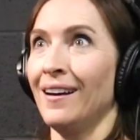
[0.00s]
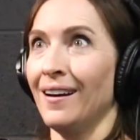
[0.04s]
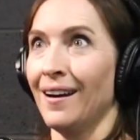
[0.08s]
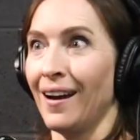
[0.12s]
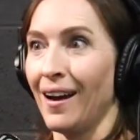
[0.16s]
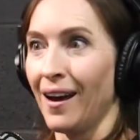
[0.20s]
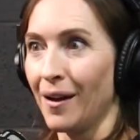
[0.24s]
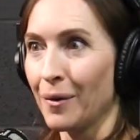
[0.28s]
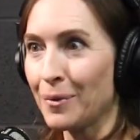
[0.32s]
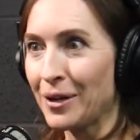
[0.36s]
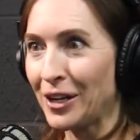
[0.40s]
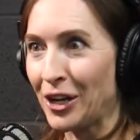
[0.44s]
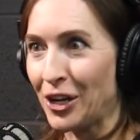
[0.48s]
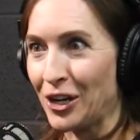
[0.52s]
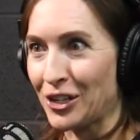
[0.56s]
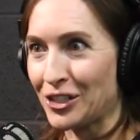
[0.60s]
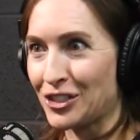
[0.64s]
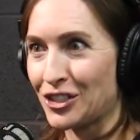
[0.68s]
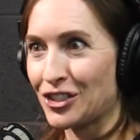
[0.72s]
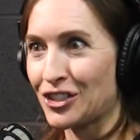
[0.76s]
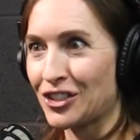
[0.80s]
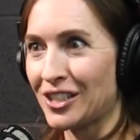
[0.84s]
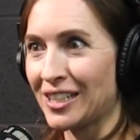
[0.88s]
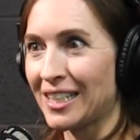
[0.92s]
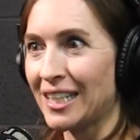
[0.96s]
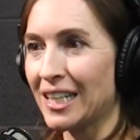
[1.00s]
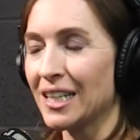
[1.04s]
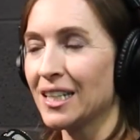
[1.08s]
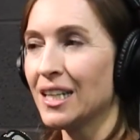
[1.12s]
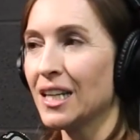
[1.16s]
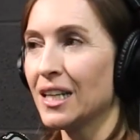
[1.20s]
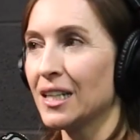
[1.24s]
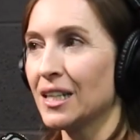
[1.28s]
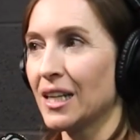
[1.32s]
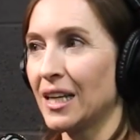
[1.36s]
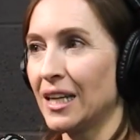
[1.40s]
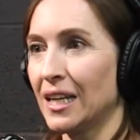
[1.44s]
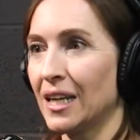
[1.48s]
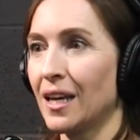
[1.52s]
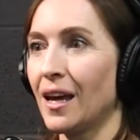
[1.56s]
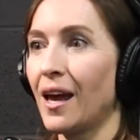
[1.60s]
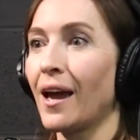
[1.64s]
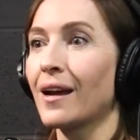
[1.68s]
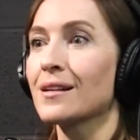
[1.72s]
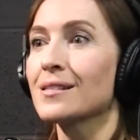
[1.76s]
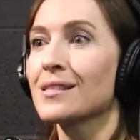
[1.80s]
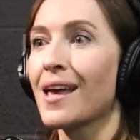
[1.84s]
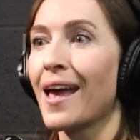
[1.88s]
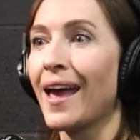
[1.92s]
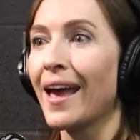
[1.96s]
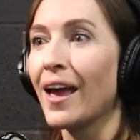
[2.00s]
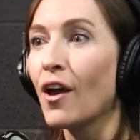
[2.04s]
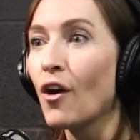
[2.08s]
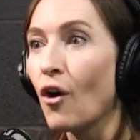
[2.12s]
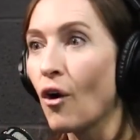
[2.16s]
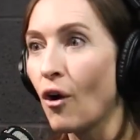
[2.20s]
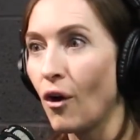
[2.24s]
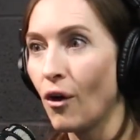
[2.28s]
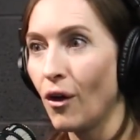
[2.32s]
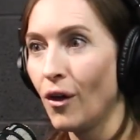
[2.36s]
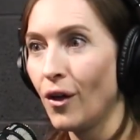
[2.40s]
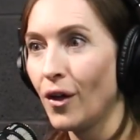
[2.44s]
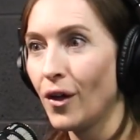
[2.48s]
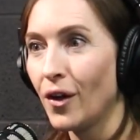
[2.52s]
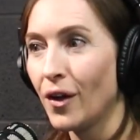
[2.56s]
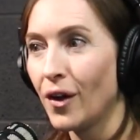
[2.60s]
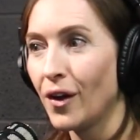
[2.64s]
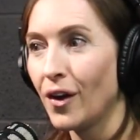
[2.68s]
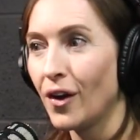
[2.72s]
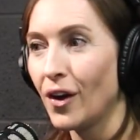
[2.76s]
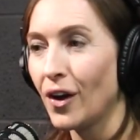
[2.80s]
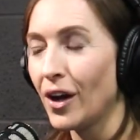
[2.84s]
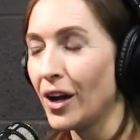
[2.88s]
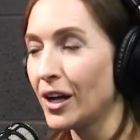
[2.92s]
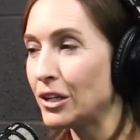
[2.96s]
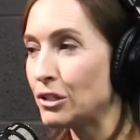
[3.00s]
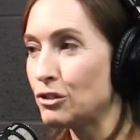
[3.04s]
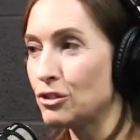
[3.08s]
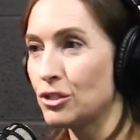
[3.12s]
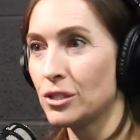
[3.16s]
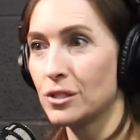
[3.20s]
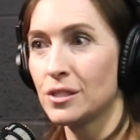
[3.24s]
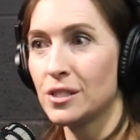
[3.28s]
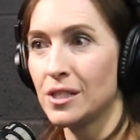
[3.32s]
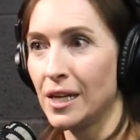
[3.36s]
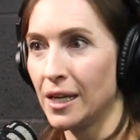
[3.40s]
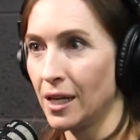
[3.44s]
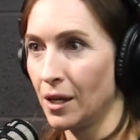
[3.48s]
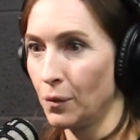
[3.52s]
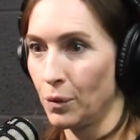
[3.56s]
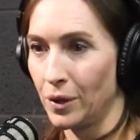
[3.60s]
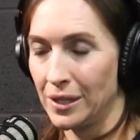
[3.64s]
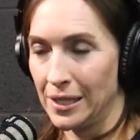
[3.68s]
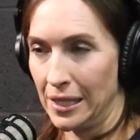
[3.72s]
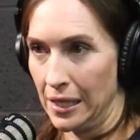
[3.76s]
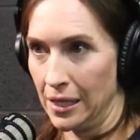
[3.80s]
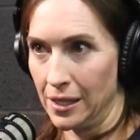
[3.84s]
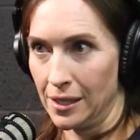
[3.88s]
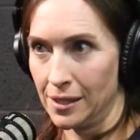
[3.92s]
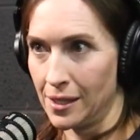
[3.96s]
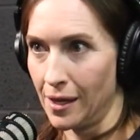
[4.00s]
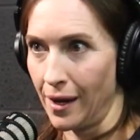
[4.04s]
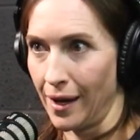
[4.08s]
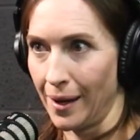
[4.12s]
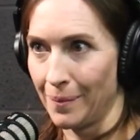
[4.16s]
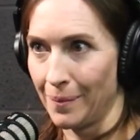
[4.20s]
oh my gosh, the kid can like exhale and just take it one day at a time.